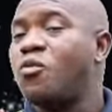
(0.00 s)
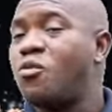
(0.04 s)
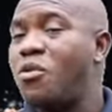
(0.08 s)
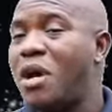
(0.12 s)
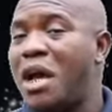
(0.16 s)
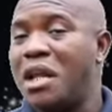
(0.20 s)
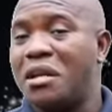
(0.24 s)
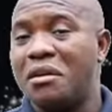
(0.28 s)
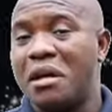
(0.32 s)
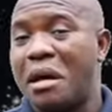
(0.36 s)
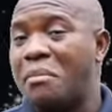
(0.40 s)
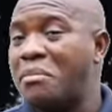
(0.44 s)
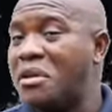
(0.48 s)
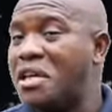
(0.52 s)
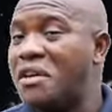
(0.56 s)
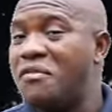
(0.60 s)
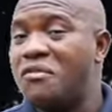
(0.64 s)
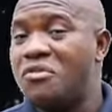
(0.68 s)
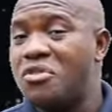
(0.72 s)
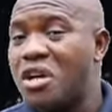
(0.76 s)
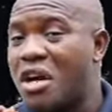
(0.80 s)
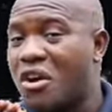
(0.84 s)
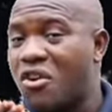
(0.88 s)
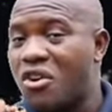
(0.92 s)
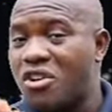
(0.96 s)
Well, I'm
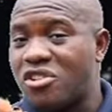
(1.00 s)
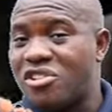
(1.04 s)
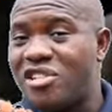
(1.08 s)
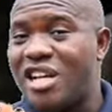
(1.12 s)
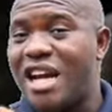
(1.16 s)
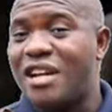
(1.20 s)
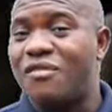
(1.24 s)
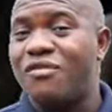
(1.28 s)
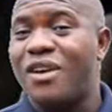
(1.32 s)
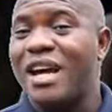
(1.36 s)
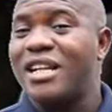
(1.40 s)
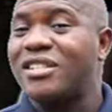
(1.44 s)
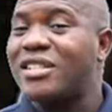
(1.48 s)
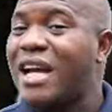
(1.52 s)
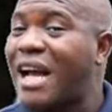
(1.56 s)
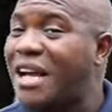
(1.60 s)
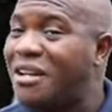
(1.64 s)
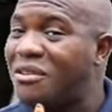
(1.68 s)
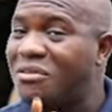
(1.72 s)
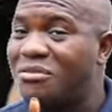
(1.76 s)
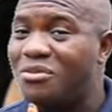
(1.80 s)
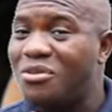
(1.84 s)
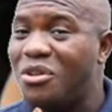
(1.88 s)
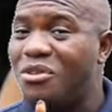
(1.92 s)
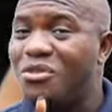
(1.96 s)
giving you a costly advice. I
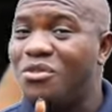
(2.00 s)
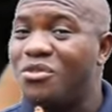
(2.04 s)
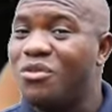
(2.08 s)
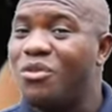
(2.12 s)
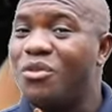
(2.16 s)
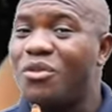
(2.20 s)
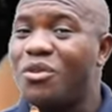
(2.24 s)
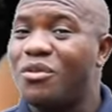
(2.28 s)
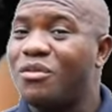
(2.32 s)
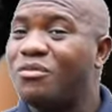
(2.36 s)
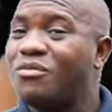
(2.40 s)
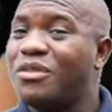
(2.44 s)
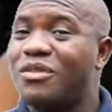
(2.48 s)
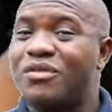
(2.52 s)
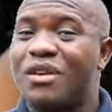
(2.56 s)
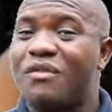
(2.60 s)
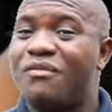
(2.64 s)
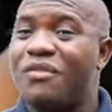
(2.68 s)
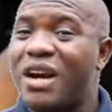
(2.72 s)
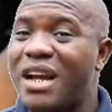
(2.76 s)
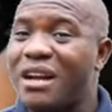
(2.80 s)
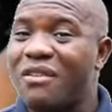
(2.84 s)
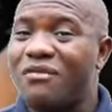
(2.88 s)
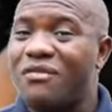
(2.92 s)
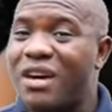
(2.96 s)
don't know. It's a
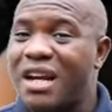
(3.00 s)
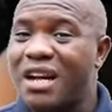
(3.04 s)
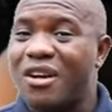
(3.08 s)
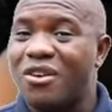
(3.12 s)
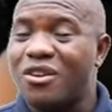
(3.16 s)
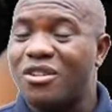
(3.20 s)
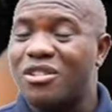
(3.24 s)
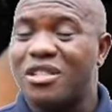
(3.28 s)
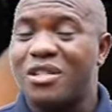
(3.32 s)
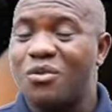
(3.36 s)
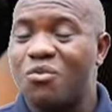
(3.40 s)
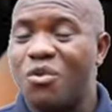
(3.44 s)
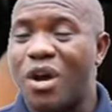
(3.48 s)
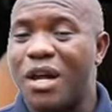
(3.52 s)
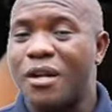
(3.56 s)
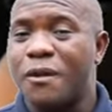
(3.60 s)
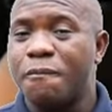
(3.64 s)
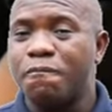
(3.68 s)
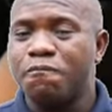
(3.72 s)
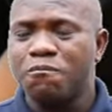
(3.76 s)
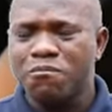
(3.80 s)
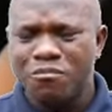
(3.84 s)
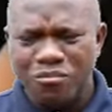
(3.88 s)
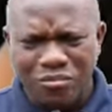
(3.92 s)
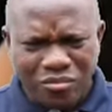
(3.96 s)
very, very costly one.
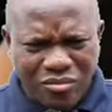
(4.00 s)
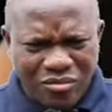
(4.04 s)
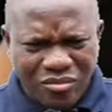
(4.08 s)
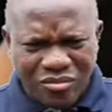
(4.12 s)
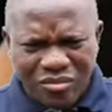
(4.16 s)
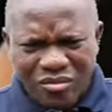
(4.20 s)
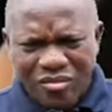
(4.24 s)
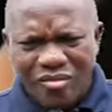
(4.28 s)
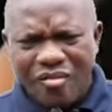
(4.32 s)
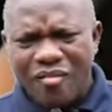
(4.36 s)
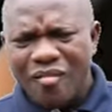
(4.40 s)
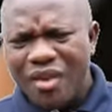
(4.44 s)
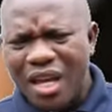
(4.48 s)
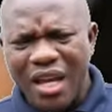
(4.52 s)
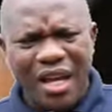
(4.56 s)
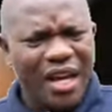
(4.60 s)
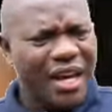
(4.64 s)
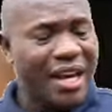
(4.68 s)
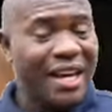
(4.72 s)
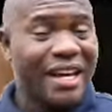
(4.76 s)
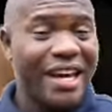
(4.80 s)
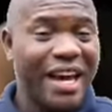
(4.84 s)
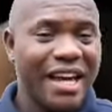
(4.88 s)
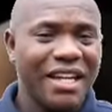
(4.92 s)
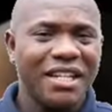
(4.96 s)

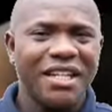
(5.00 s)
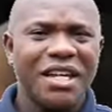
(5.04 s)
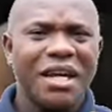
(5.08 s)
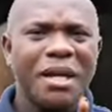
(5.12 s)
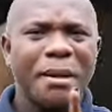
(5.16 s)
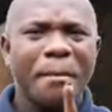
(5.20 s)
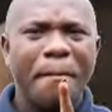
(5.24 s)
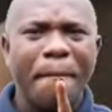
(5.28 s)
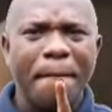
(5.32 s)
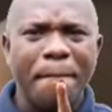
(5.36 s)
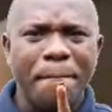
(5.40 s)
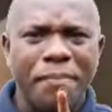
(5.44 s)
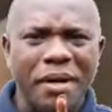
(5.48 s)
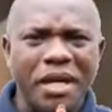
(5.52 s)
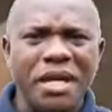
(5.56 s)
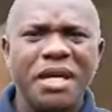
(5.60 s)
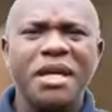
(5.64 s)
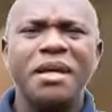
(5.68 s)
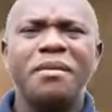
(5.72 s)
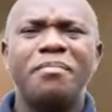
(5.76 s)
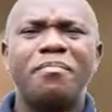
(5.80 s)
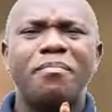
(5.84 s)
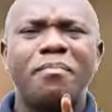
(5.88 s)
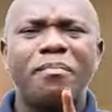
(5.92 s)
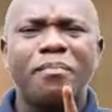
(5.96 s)
Again,
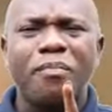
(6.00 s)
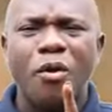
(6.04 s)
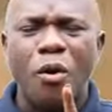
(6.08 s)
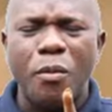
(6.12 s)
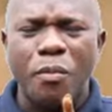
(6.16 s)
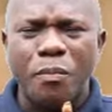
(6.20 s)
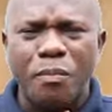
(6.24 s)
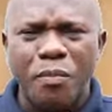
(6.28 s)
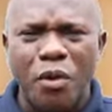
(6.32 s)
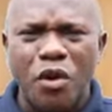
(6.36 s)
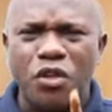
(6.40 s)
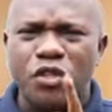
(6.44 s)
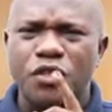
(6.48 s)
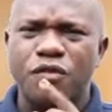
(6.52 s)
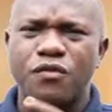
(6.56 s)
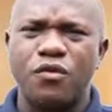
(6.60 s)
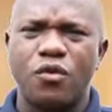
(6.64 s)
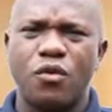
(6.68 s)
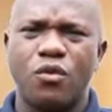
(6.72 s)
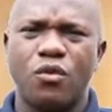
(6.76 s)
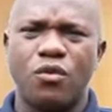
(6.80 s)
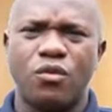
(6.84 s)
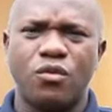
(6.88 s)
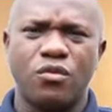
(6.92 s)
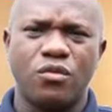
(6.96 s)
be
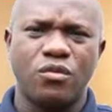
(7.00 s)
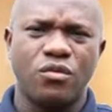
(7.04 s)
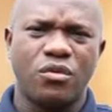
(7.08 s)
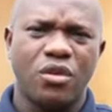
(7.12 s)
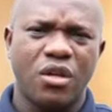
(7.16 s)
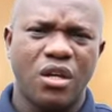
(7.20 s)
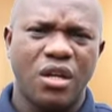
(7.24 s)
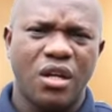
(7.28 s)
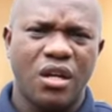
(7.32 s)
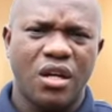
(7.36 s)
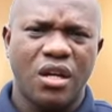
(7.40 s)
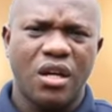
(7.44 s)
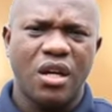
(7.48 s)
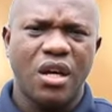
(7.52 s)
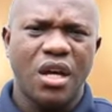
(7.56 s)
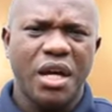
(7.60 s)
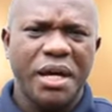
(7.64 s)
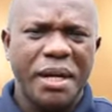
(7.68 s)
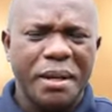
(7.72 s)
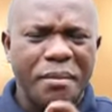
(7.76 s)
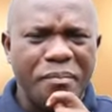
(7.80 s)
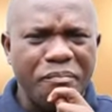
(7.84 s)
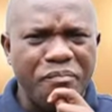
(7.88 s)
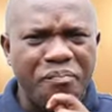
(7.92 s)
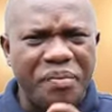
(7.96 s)
purposeful,
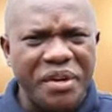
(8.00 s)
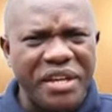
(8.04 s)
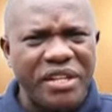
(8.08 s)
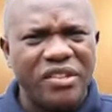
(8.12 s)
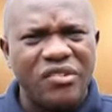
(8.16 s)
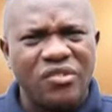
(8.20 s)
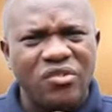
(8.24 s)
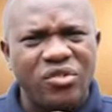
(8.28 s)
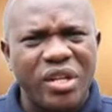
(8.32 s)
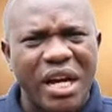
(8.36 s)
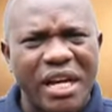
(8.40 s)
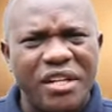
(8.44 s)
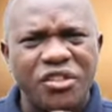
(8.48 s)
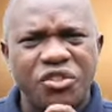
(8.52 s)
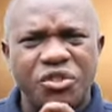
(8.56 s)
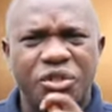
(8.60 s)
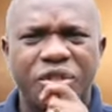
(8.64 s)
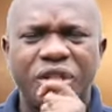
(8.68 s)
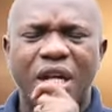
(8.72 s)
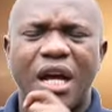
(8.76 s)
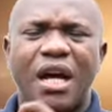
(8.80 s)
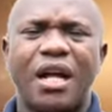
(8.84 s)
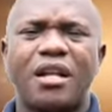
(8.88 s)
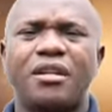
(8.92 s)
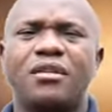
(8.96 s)
be
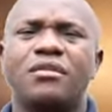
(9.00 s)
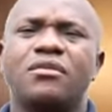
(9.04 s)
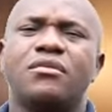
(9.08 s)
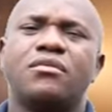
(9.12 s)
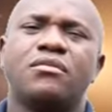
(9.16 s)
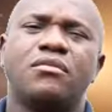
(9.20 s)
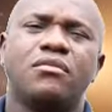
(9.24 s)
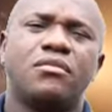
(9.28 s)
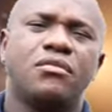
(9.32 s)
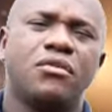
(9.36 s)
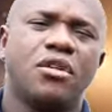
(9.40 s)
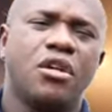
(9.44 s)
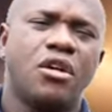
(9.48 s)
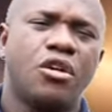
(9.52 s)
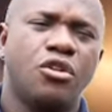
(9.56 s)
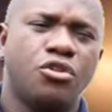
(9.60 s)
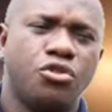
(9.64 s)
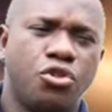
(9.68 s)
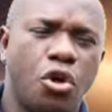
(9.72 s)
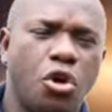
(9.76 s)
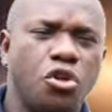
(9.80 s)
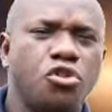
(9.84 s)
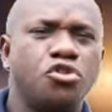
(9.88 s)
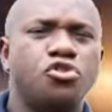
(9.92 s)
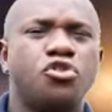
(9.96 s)
intentional.
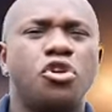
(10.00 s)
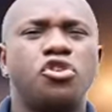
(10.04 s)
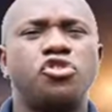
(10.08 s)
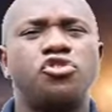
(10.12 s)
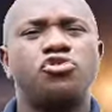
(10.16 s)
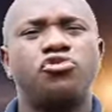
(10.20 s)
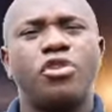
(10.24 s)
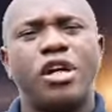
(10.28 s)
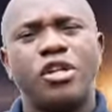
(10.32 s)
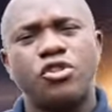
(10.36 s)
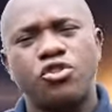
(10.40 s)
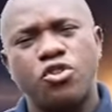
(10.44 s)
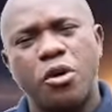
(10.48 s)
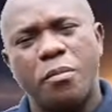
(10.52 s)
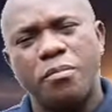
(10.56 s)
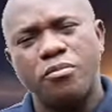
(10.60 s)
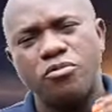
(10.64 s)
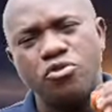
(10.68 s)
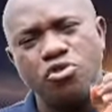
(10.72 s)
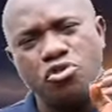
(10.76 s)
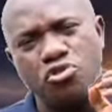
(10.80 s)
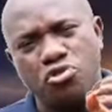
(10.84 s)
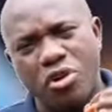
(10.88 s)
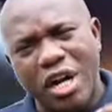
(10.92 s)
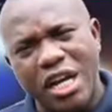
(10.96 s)
Don't just dress up,
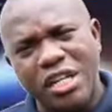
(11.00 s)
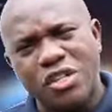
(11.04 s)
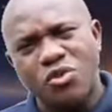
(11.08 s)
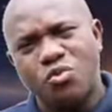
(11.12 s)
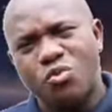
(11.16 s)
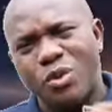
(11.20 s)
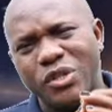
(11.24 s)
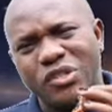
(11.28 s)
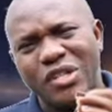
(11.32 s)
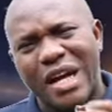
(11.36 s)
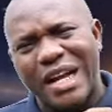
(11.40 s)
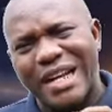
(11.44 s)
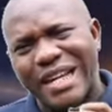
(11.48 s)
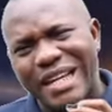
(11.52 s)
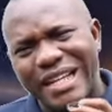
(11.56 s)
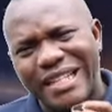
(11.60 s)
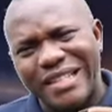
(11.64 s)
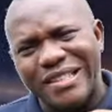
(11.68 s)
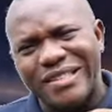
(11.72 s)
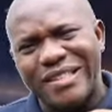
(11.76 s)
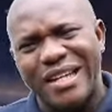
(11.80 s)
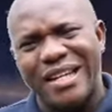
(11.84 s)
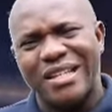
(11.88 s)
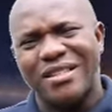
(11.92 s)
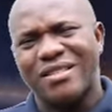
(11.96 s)
dress with an
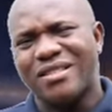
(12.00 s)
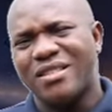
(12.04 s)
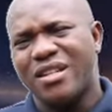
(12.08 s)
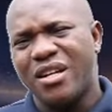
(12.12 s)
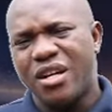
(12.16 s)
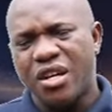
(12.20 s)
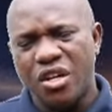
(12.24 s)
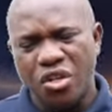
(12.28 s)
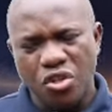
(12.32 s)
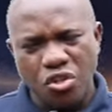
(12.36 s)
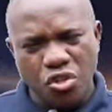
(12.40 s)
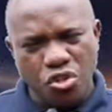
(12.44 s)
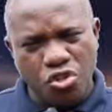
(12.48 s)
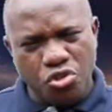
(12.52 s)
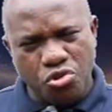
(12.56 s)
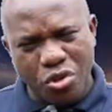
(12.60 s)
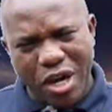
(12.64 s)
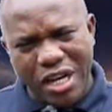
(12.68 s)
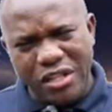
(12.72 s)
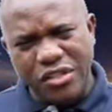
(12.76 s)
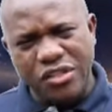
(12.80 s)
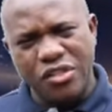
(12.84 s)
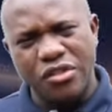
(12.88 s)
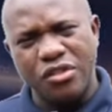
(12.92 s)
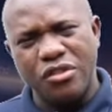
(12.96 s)
intent,
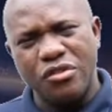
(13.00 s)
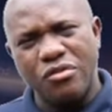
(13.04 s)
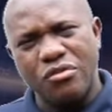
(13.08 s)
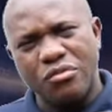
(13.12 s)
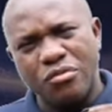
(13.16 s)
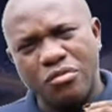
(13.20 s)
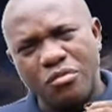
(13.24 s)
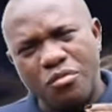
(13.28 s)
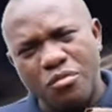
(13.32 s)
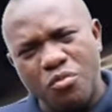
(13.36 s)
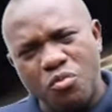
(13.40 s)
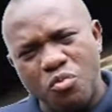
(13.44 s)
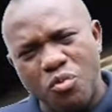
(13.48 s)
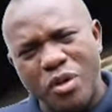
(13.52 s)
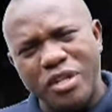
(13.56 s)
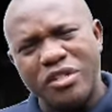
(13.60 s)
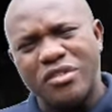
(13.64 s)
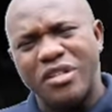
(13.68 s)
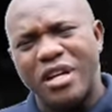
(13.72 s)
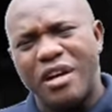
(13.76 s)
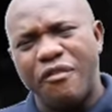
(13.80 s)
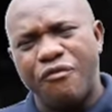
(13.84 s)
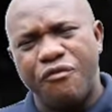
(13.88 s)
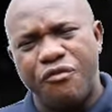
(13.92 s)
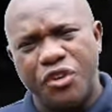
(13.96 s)
dress with
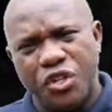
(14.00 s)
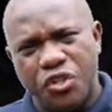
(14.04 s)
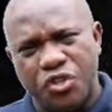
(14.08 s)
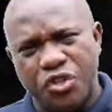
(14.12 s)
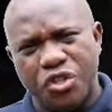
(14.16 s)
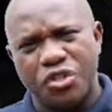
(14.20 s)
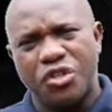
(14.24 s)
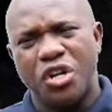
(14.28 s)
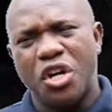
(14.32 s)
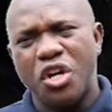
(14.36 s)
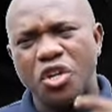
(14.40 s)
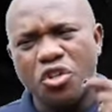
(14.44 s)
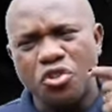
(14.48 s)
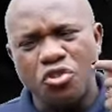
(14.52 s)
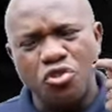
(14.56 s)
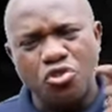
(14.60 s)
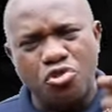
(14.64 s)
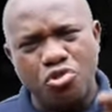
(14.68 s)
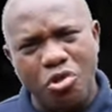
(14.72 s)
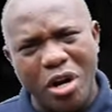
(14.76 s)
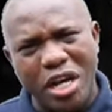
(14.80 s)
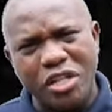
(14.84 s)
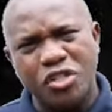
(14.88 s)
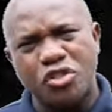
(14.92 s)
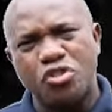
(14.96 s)
a vision,
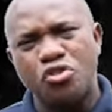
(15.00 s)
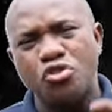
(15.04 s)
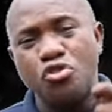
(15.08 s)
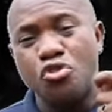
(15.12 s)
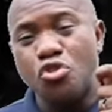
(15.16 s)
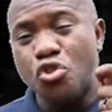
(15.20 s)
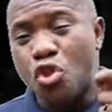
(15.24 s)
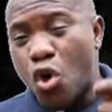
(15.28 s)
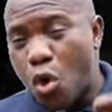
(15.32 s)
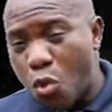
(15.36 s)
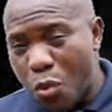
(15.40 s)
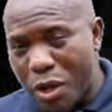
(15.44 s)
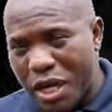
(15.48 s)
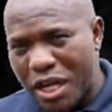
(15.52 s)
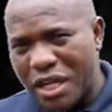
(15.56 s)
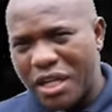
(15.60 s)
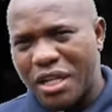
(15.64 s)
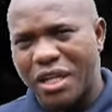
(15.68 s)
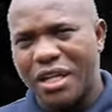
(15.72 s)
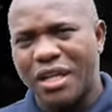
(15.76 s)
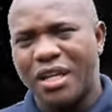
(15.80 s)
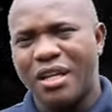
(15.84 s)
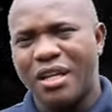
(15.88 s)
dress knowing